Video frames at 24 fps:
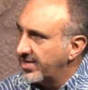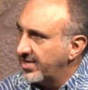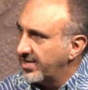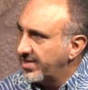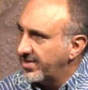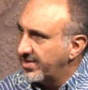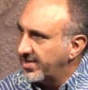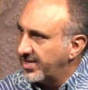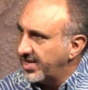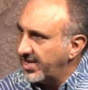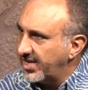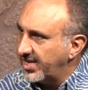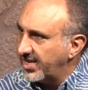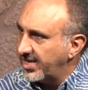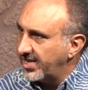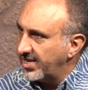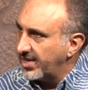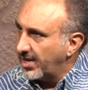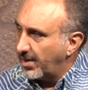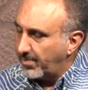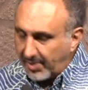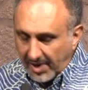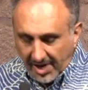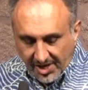the
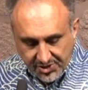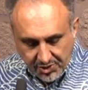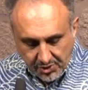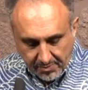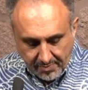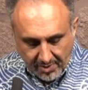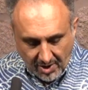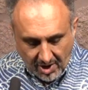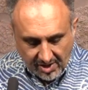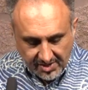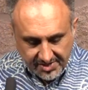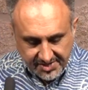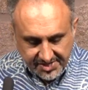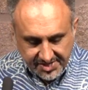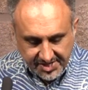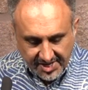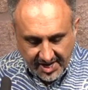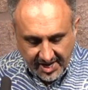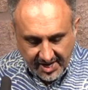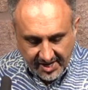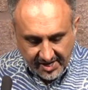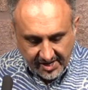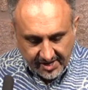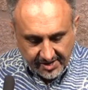Apostle Paul is
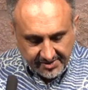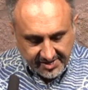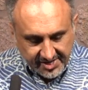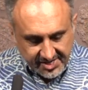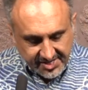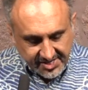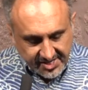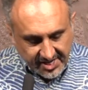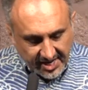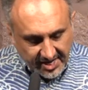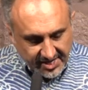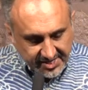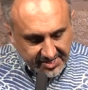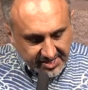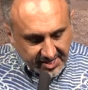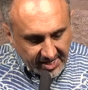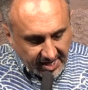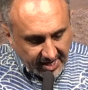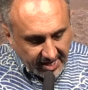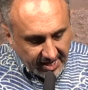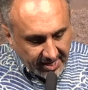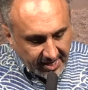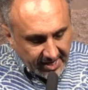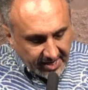saying here. He says,
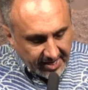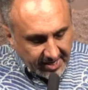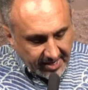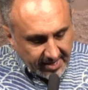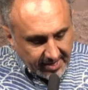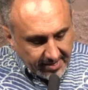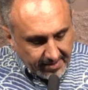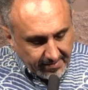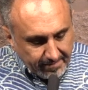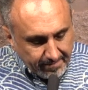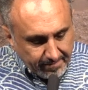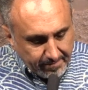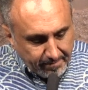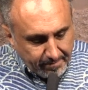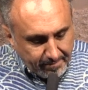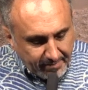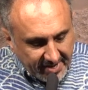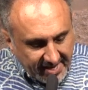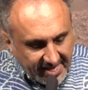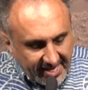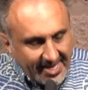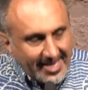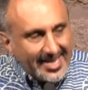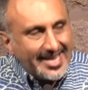
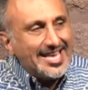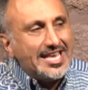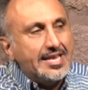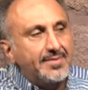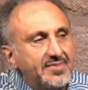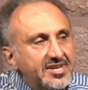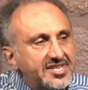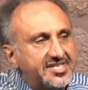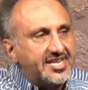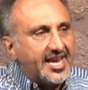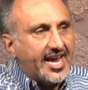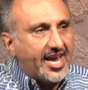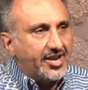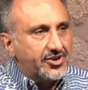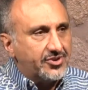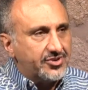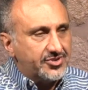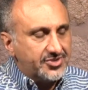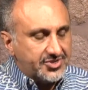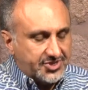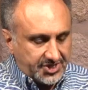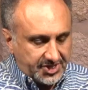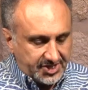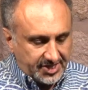Be
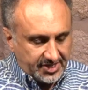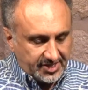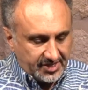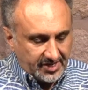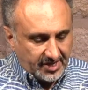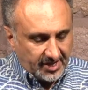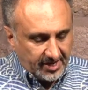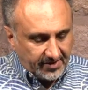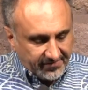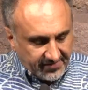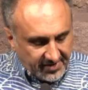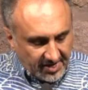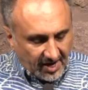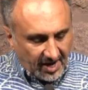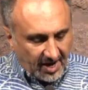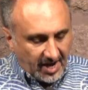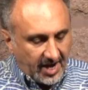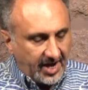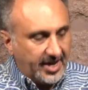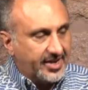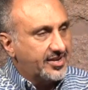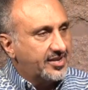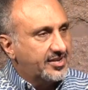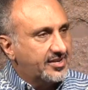imitators of
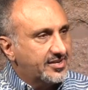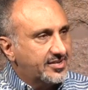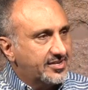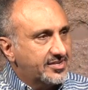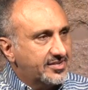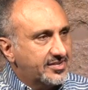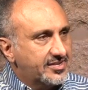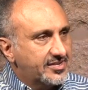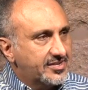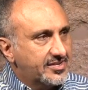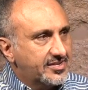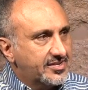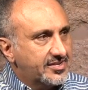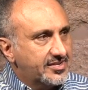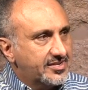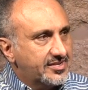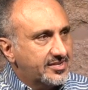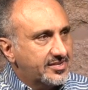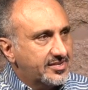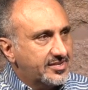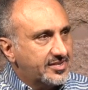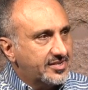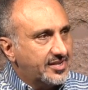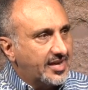God
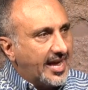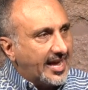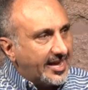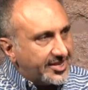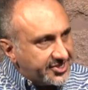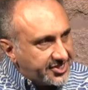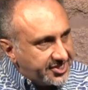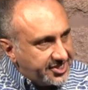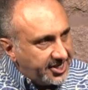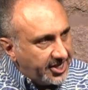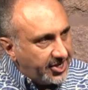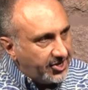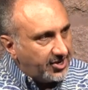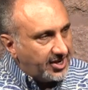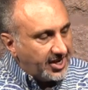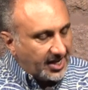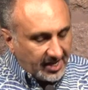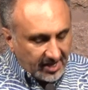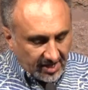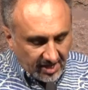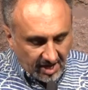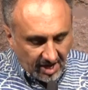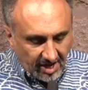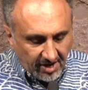as dearly
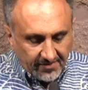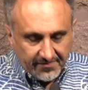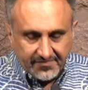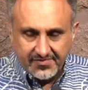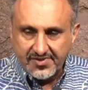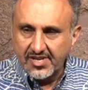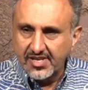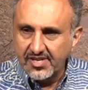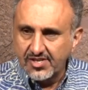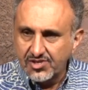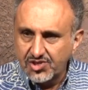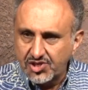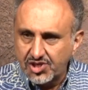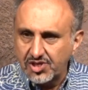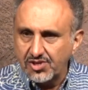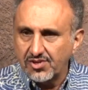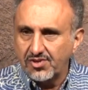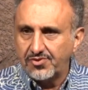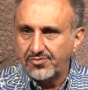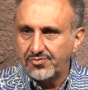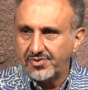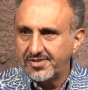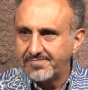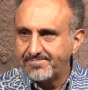loved
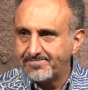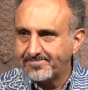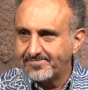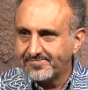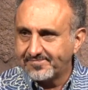children.